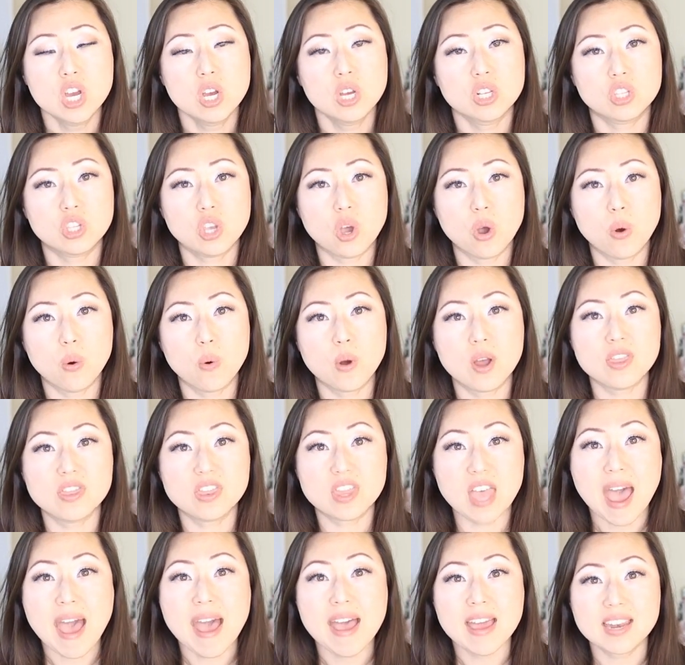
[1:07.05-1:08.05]
So
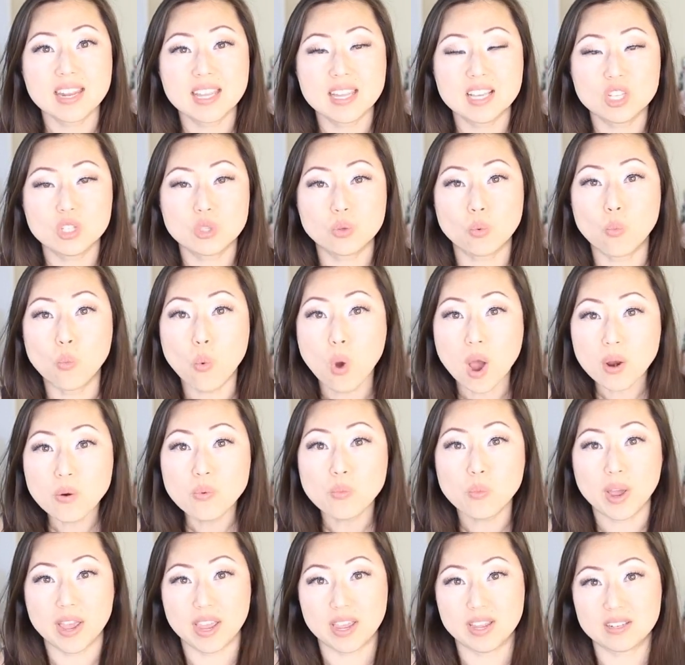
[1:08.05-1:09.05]
that is
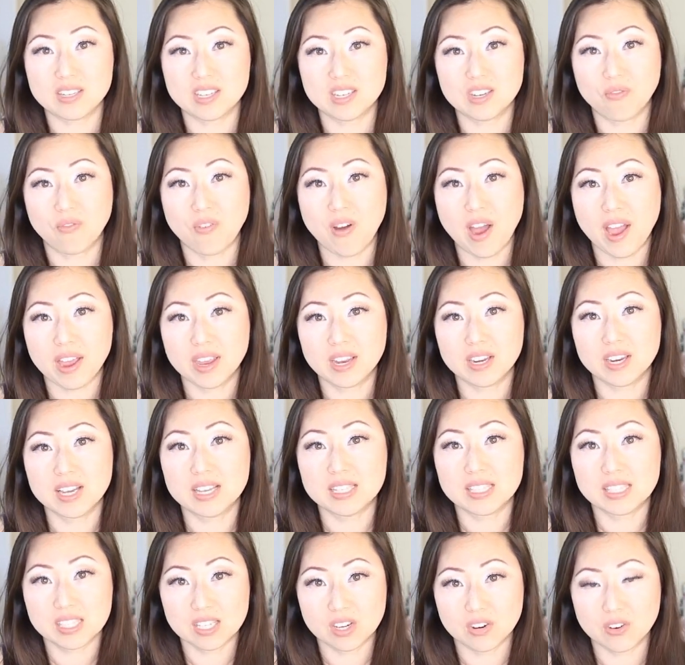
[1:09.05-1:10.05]
one way to define
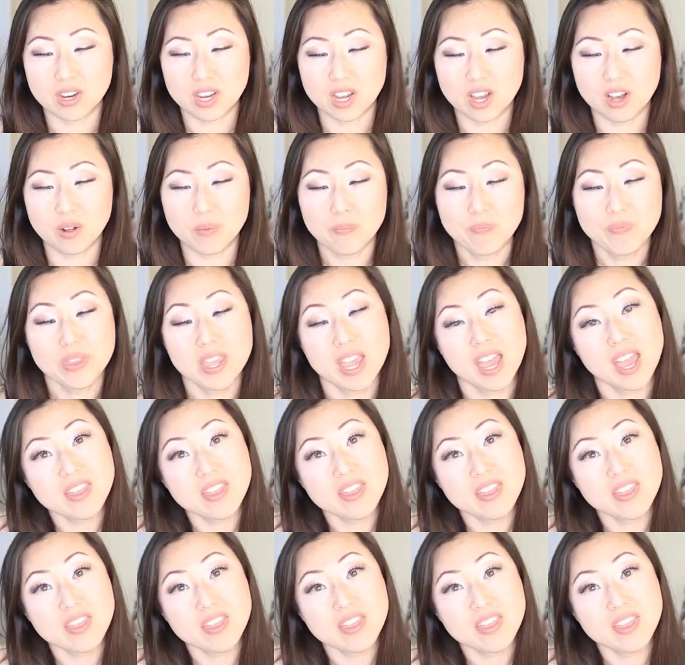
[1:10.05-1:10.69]
a serial.